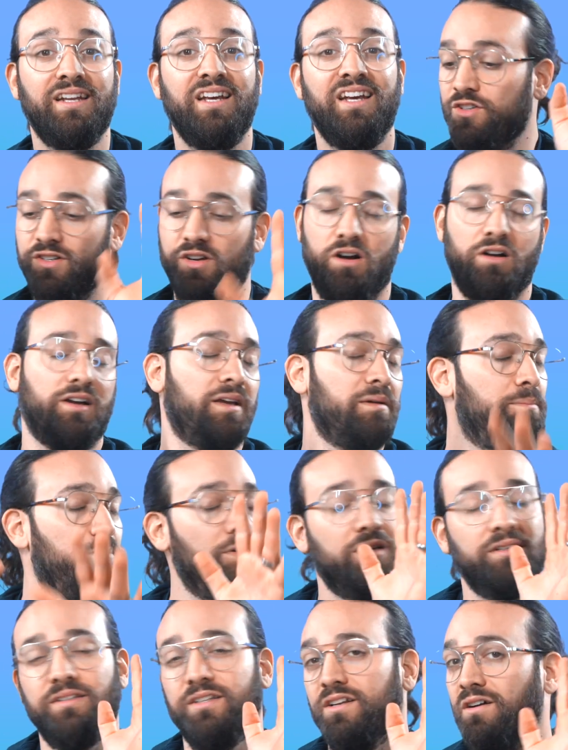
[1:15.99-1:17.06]
The dog can
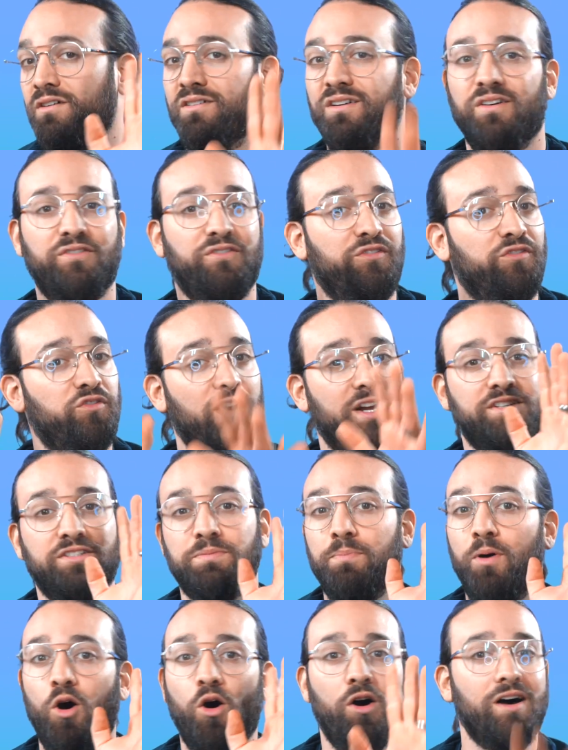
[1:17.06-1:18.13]
put, fresh
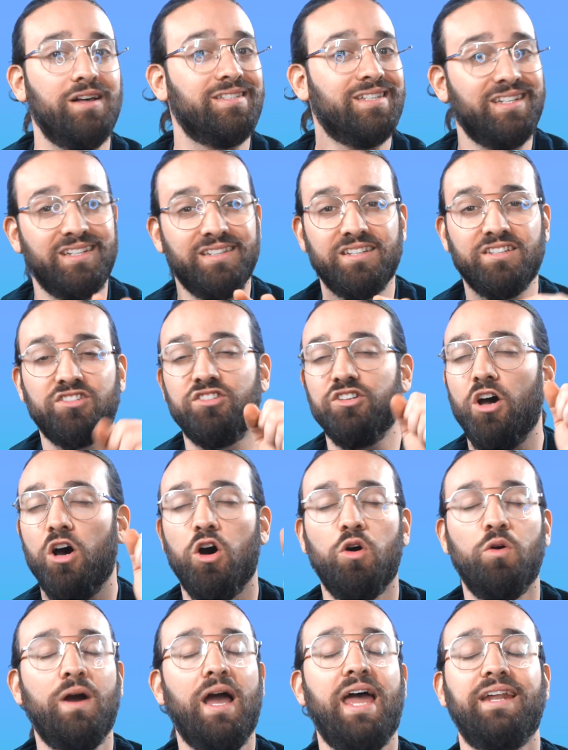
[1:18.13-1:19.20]
paws into the
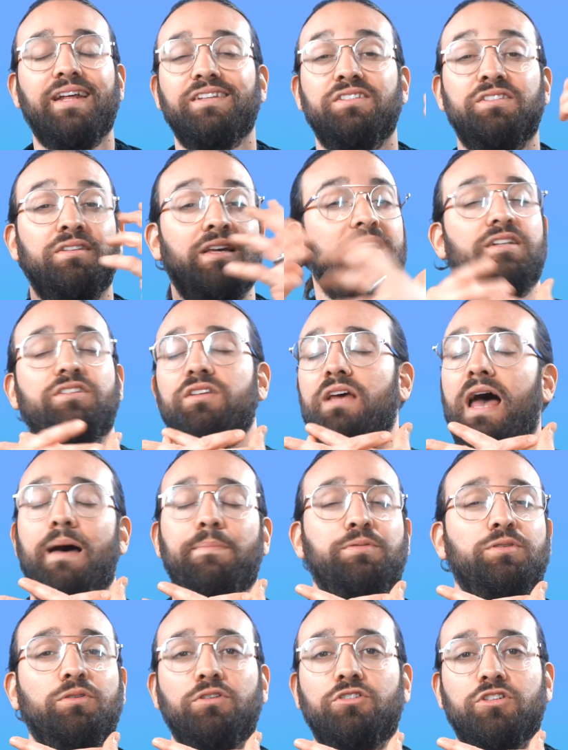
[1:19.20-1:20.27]
snow, and it's
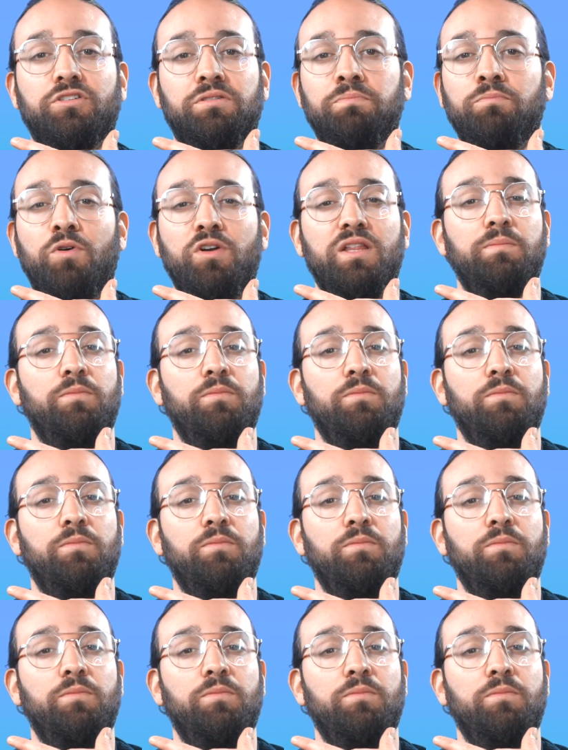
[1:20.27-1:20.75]
absolutely just one of the